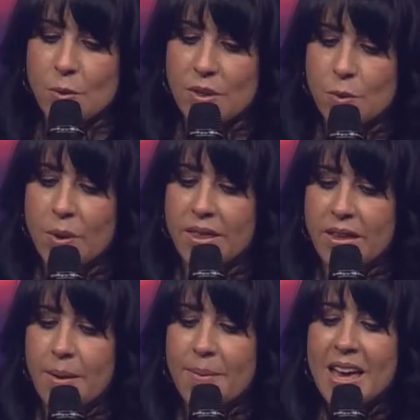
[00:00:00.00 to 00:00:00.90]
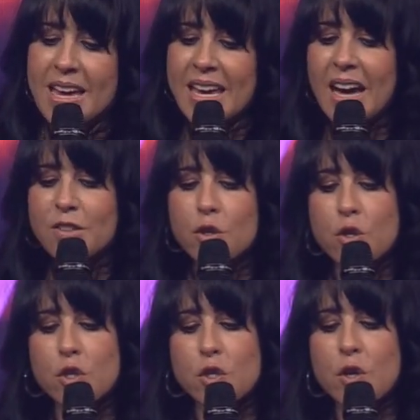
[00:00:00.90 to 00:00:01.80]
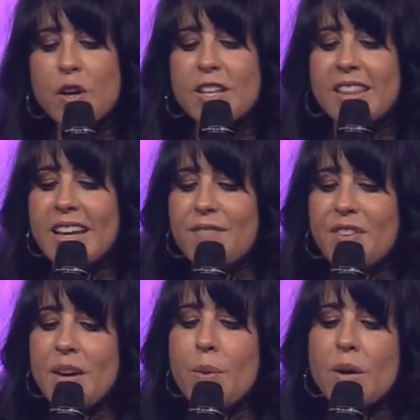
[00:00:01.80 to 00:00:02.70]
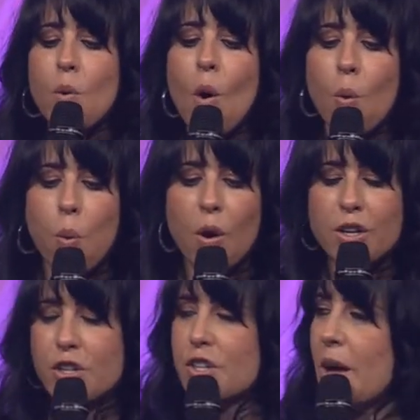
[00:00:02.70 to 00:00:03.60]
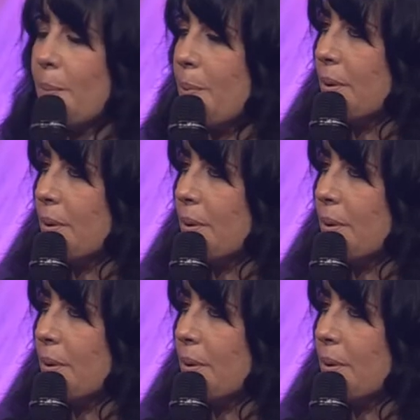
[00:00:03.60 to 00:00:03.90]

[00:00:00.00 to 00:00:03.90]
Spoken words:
was with him. He understood that if he would worship,